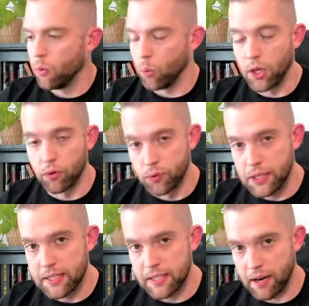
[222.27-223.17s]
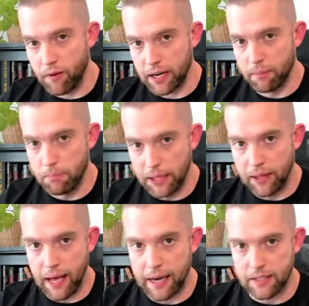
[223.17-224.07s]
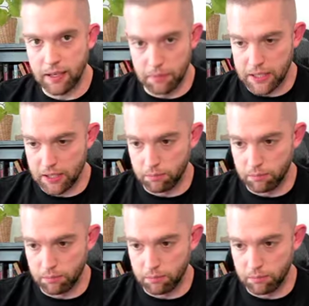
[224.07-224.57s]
One of the reasons I recommend that as a